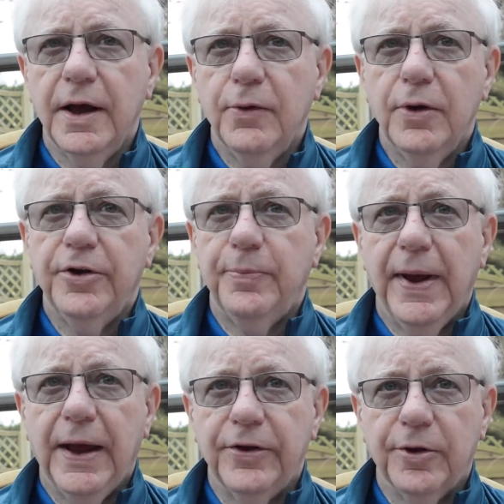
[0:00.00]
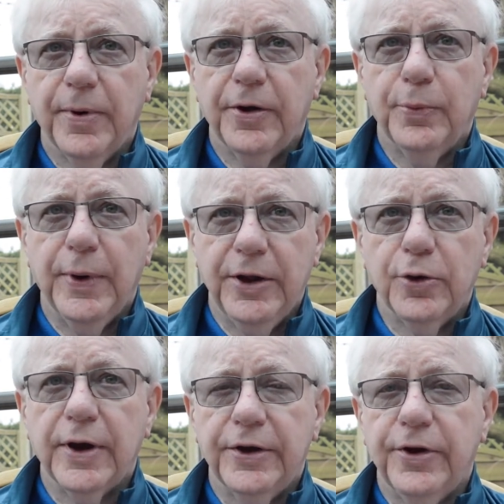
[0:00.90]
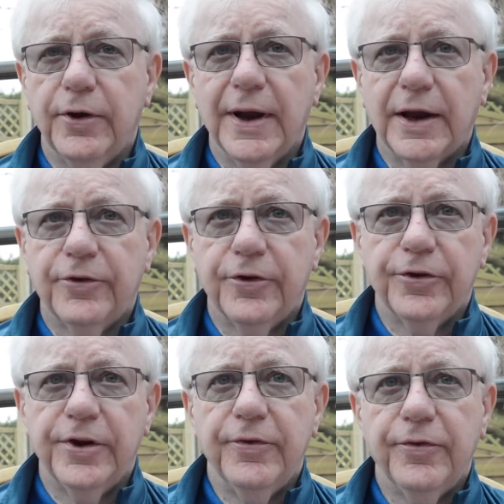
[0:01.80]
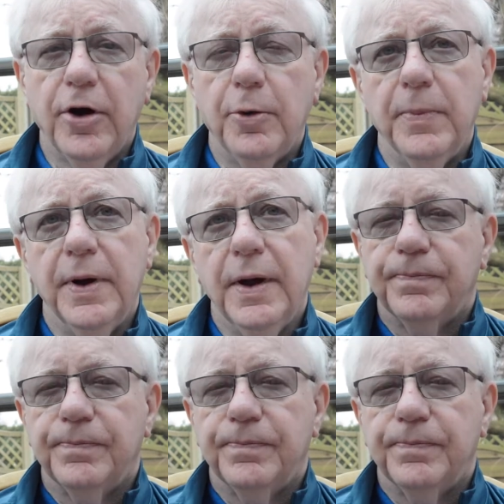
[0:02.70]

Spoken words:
will depend upon where you get your electricity from.